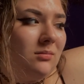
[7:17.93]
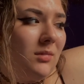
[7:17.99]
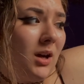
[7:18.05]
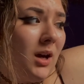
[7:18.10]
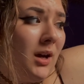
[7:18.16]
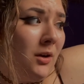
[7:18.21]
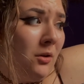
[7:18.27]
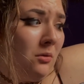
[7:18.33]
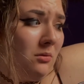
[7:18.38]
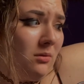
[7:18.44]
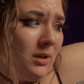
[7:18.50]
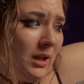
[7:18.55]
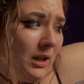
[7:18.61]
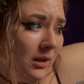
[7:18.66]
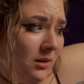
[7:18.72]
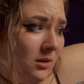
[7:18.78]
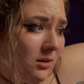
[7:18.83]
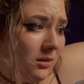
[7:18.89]
I don't
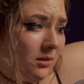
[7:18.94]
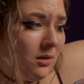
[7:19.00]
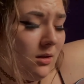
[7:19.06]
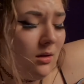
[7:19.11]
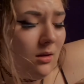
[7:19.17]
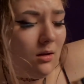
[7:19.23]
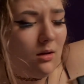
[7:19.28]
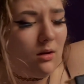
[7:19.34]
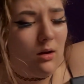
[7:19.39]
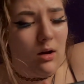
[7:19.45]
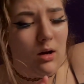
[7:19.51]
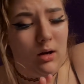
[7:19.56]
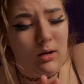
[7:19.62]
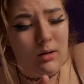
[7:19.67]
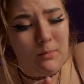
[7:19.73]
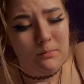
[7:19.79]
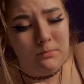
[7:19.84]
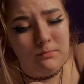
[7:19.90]
think,
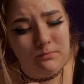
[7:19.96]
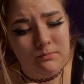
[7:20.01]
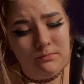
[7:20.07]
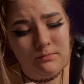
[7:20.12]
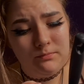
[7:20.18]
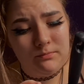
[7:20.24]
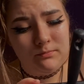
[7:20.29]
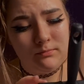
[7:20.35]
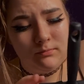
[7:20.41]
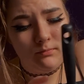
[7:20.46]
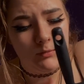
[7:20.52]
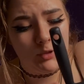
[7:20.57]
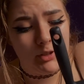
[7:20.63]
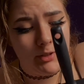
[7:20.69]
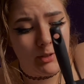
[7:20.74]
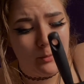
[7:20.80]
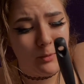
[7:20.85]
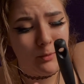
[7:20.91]

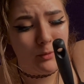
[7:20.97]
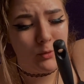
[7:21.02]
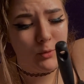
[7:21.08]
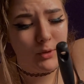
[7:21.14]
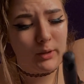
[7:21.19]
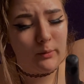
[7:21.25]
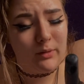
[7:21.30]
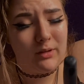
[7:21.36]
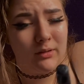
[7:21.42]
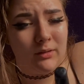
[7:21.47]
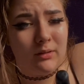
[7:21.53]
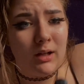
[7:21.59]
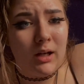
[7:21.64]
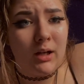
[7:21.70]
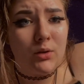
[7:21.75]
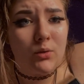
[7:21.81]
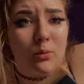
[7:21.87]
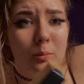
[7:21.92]
because I'll be recording with an
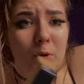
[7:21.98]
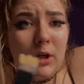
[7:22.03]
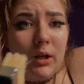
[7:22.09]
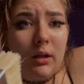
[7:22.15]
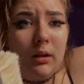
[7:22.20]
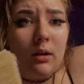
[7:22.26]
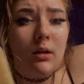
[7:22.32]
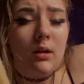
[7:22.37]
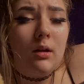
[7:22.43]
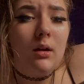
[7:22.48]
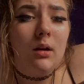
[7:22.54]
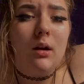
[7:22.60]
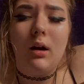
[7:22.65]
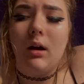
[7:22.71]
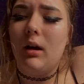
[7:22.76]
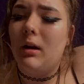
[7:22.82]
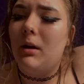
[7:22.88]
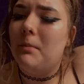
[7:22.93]
actual mic.
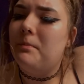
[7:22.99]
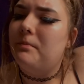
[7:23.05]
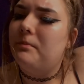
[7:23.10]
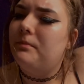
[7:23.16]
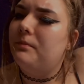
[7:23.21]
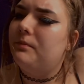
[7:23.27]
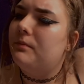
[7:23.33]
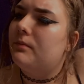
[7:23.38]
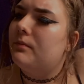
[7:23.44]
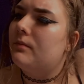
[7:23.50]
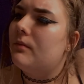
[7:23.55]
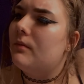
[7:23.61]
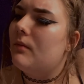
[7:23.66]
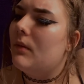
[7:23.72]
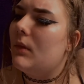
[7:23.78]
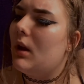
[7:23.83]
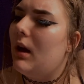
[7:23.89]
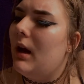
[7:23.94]
I
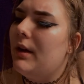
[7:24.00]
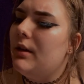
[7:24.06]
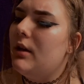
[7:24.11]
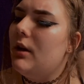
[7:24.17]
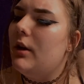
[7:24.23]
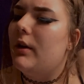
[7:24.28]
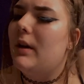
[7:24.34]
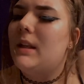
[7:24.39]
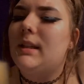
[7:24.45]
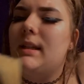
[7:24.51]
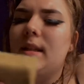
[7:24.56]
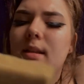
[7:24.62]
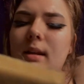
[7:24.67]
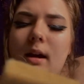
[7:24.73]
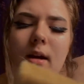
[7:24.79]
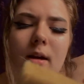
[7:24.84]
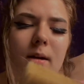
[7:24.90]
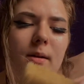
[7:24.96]
don't know, it didn't
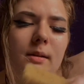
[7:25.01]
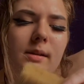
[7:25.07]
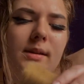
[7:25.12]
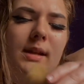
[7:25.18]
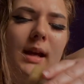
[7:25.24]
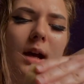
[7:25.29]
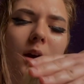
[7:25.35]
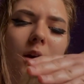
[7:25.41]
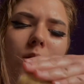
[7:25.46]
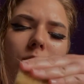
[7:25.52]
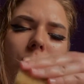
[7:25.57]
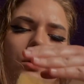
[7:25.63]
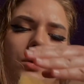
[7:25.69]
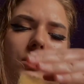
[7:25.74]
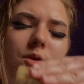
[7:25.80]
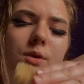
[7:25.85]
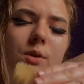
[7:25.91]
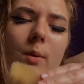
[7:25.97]

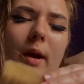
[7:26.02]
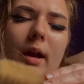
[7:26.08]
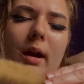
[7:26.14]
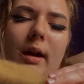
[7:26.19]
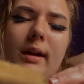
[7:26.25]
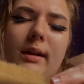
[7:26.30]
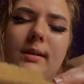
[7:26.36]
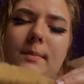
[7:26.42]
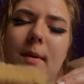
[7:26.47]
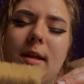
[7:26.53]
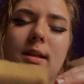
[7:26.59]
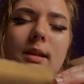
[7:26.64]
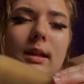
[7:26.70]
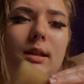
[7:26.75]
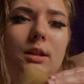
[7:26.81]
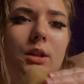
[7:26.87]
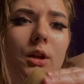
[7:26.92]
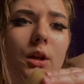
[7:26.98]
sound the way I expected
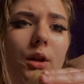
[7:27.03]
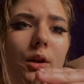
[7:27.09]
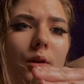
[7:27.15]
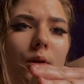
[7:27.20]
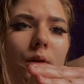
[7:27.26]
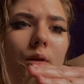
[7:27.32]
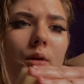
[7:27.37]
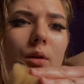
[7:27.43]
it to